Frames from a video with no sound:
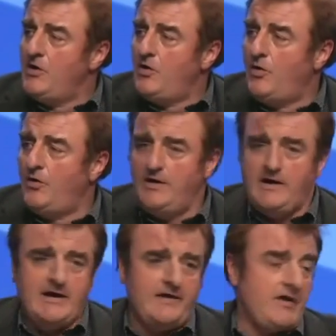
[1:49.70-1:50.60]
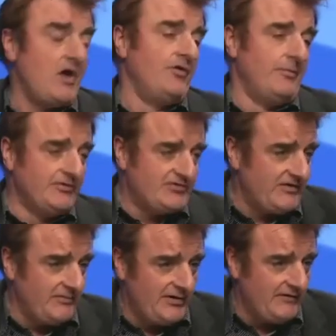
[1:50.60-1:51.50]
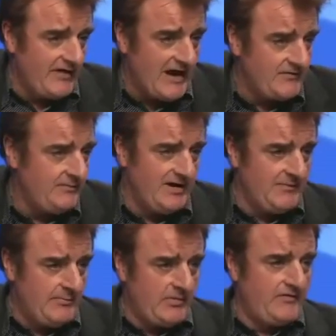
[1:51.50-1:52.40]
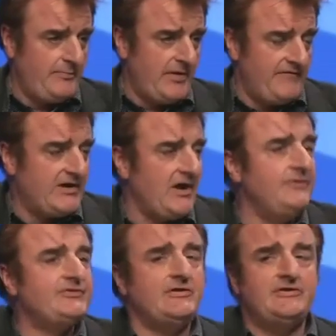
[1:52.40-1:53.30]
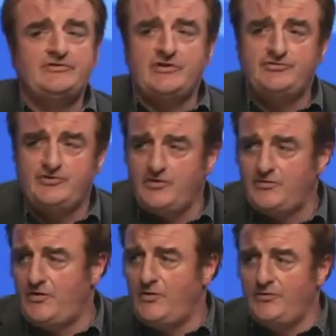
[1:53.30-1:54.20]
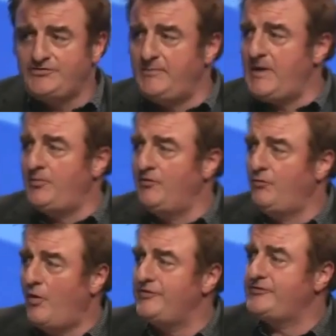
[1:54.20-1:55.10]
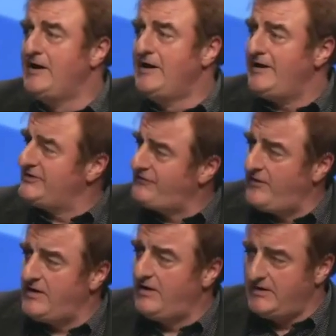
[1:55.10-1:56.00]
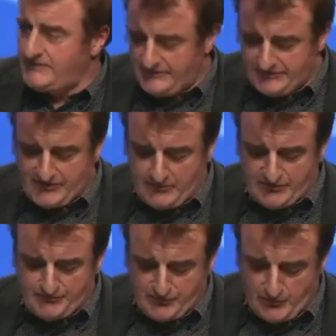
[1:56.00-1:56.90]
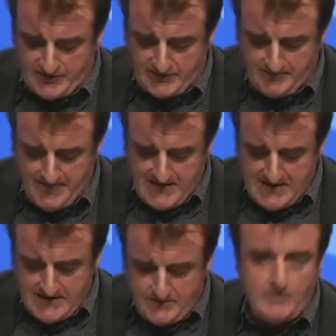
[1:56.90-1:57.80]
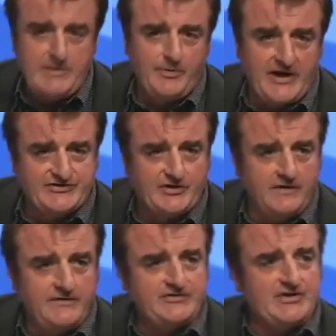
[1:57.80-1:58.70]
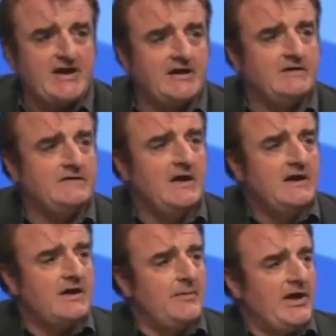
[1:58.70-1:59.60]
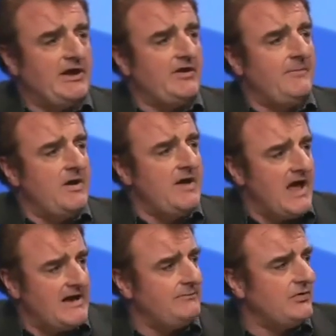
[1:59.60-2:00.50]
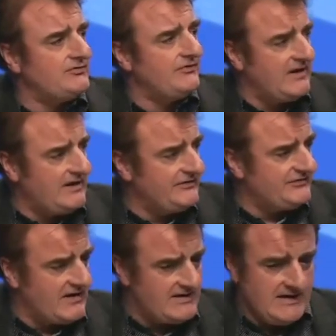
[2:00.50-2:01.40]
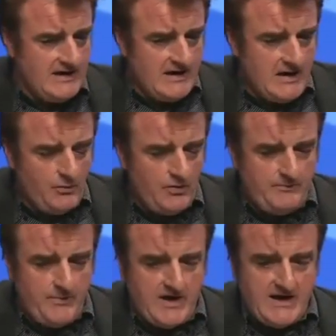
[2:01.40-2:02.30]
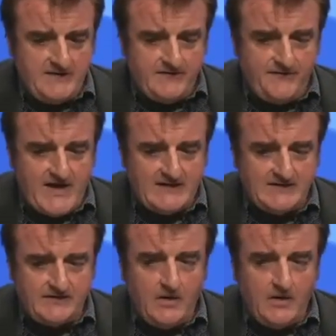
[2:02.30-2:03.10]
or the honourable gentleman if they haven't been a member of the Privy Council, and since you don't know who's a member of what, it's very hard to distinguish between them. But we press on. The second, coming in at number 9, most ridiculous thing, would be the fact that the